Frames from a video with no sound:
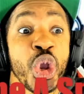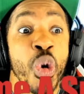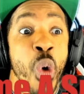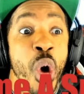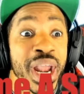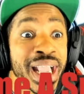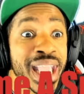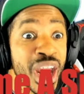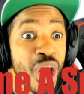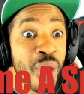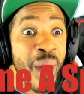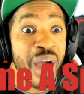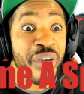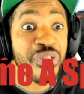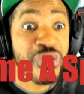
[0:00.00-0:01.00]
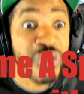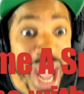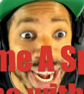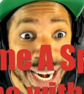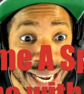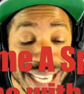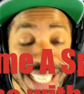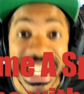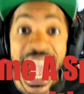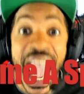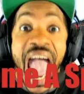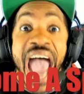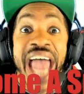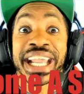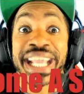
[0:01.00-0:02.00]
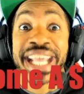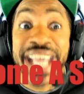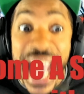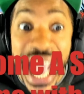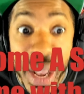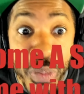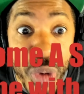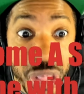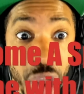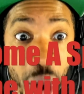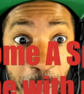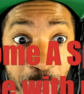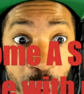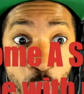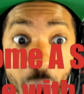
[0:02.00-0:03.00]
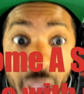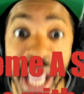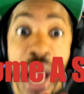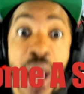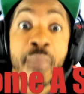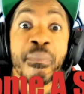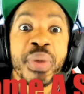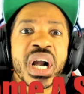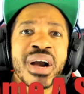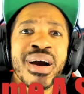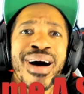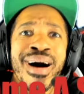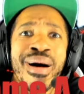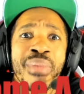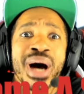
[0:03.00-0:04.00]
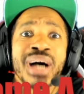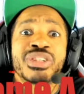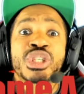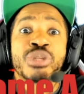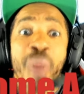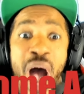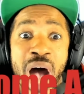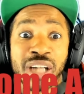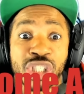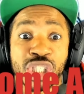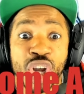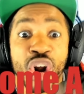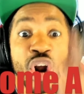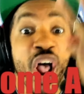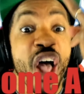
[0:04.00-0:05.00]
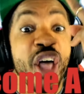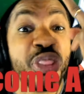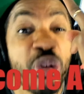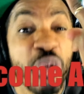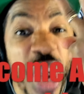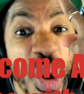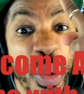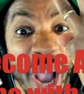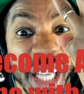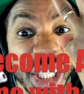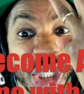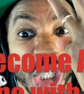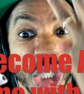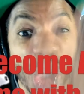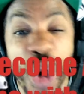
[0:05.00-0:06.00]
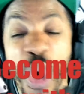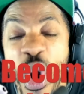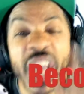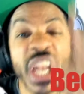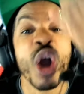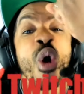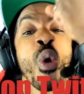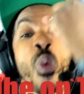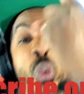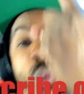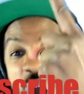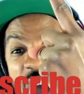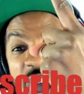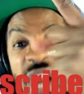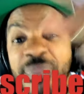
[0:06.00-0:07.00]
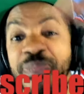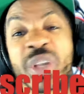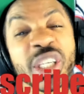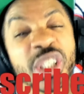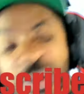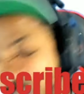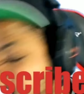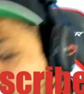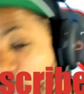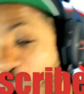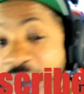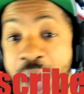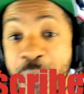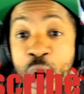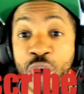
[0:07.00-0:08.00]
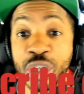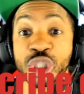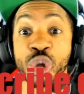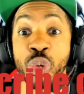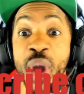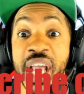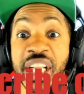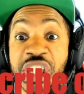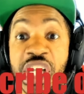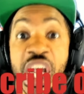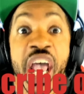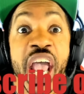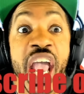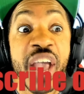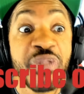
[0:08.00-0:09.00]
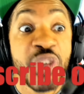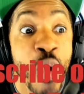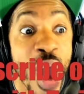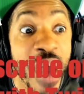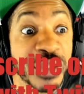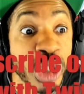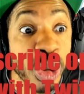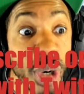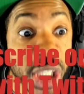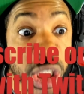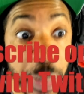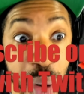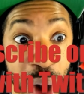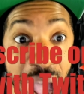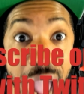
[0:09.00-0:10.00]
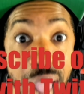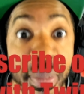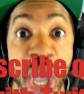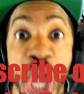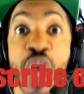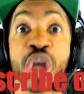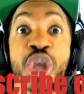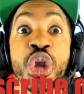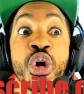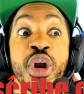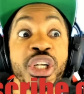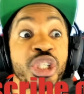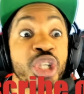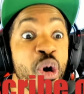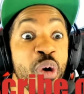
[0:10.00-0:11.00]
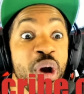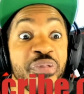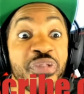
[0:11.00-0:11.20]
want to get on my friend list and game with your boy? Become a sponsor. Three ways to join. One, subscribe on Twitch. If you have Twitch Prime, you can do it for